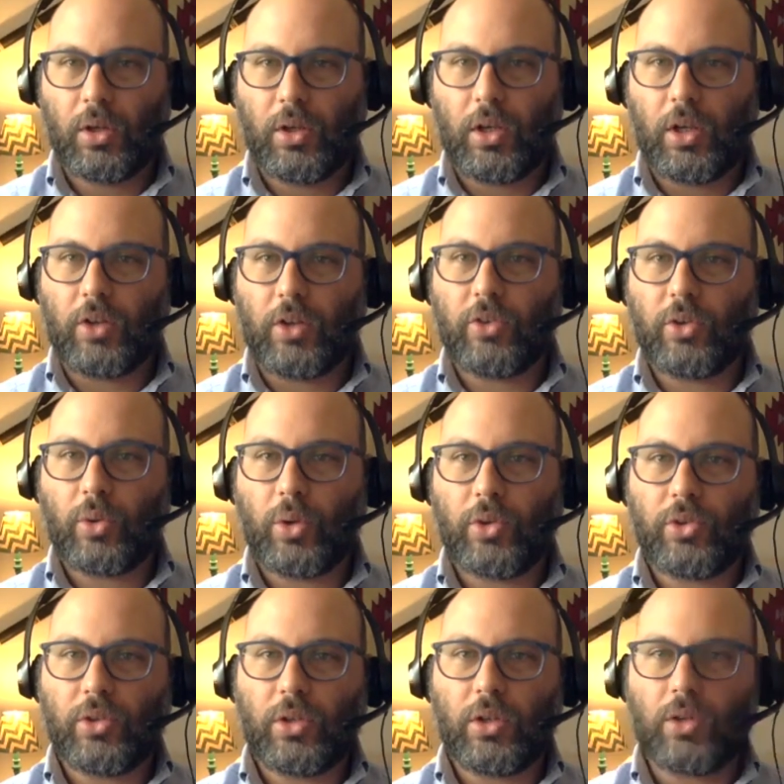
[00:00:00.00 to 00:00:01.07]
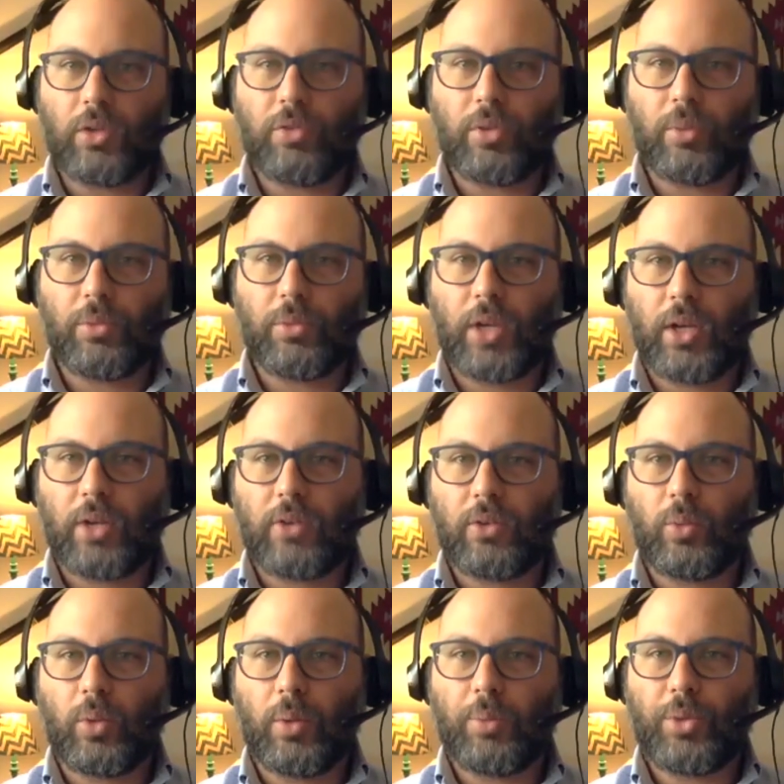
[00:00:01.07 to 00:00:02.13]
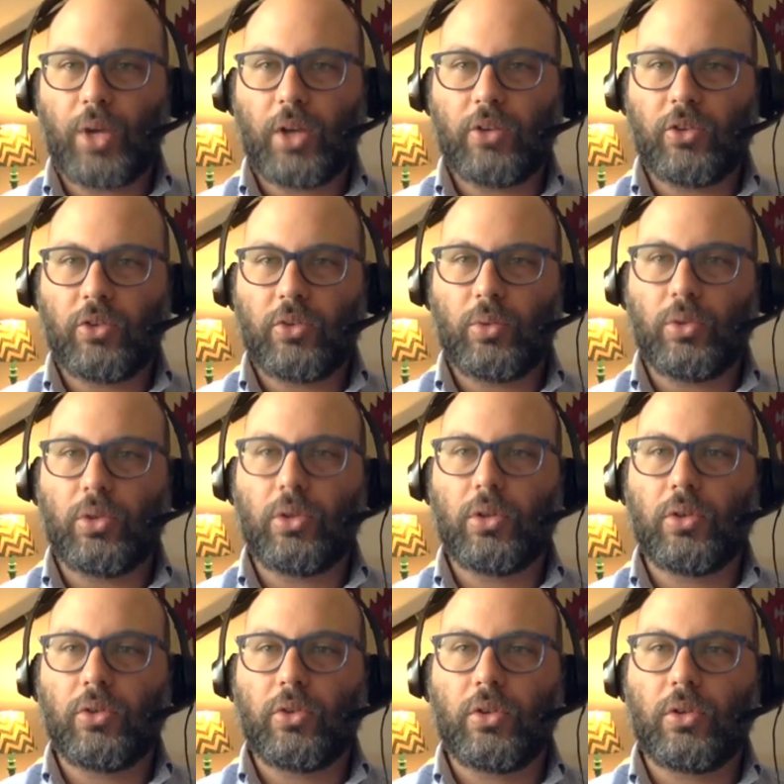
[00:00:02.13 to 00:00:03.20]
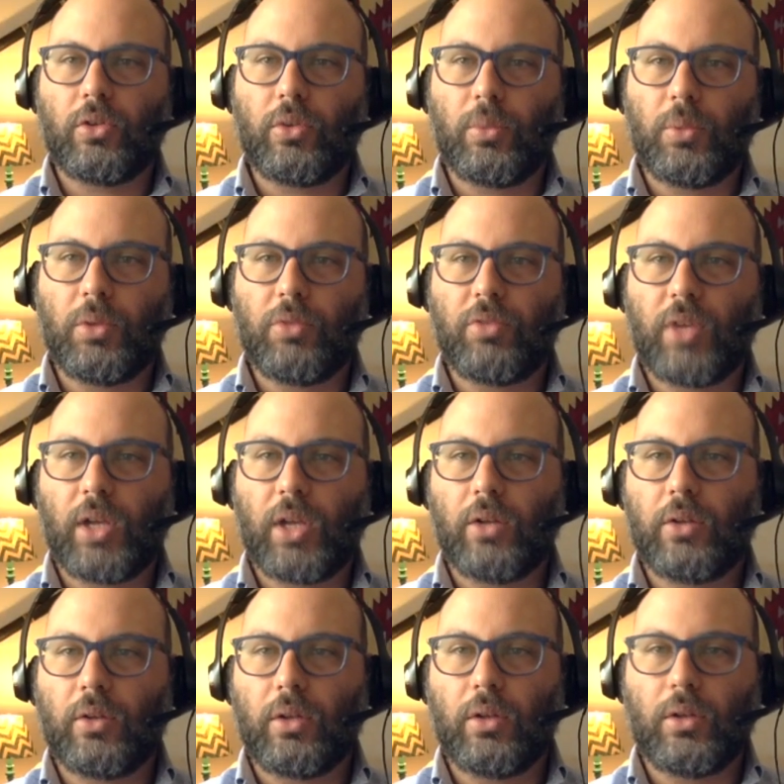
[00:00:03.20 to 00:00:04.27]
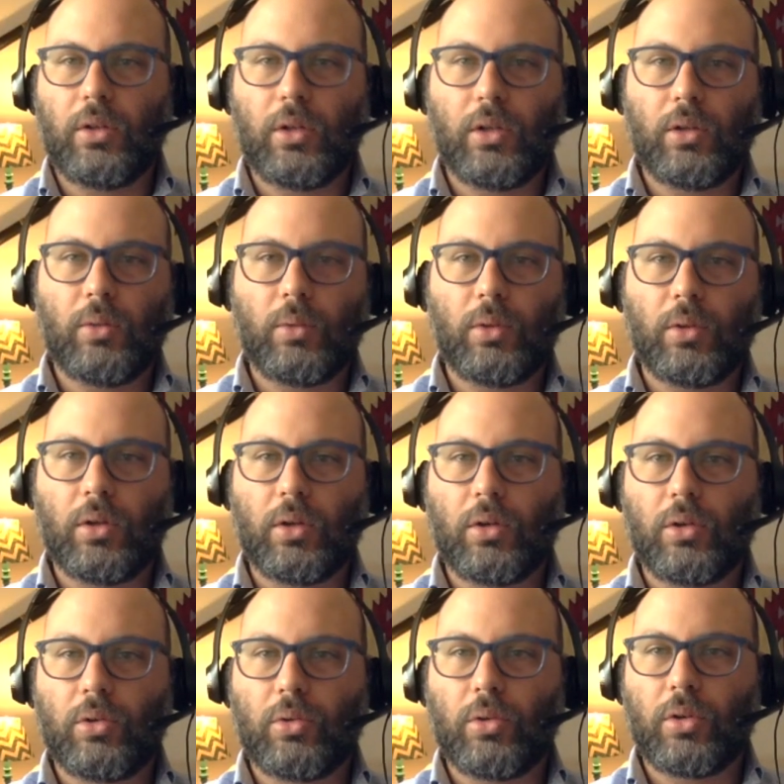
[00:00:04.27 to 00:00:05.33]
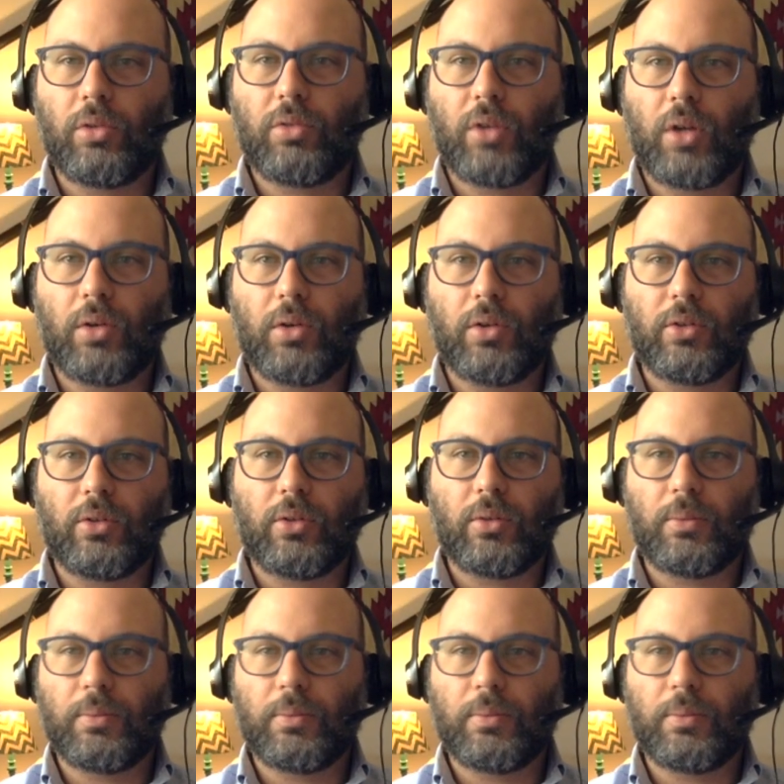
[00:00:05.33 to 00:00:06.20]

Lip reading: Yeah, there's a question here from Chaz. What praxis would you consider to be valid in dealing with the coronavirus?